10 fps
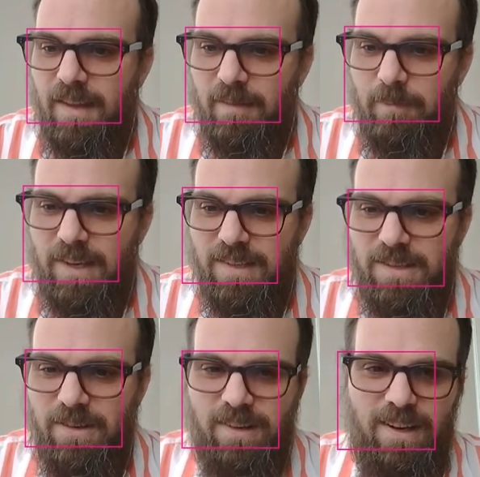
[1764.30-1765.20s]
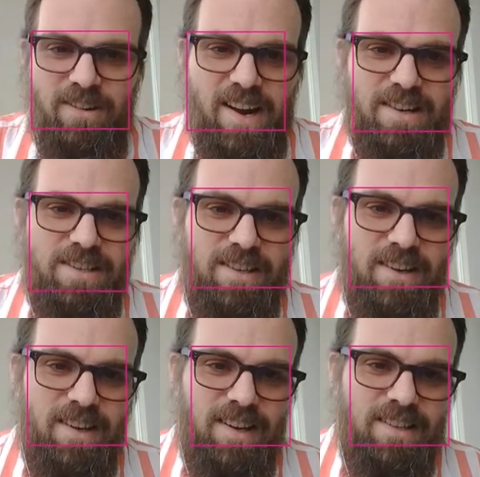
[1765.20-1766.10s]
Because Unity crashed,
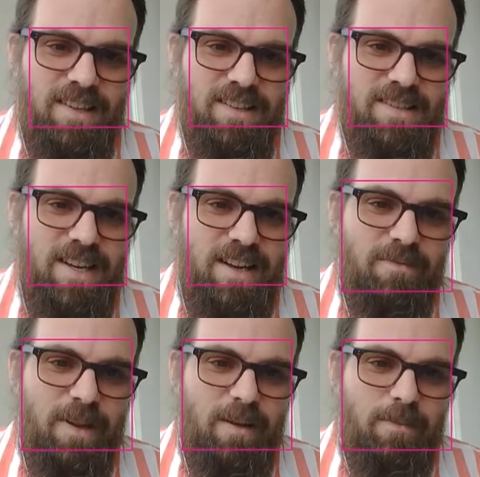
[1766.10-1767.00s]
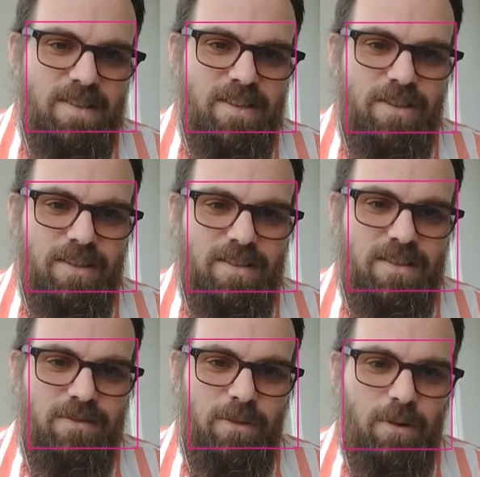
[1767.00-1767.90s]
it didn't save my
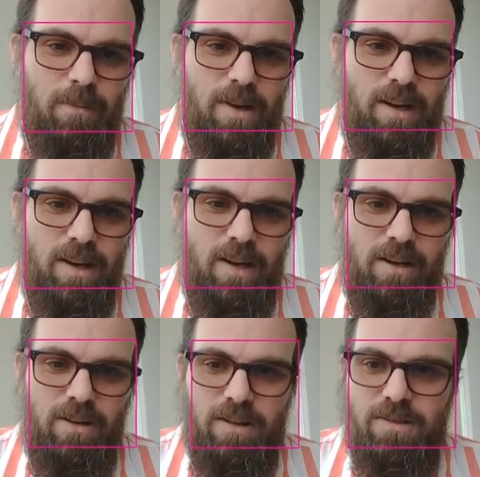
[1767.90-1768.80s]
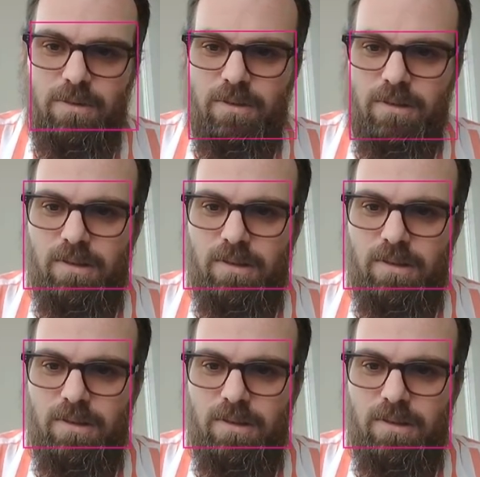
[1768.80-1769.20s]
positions for my console.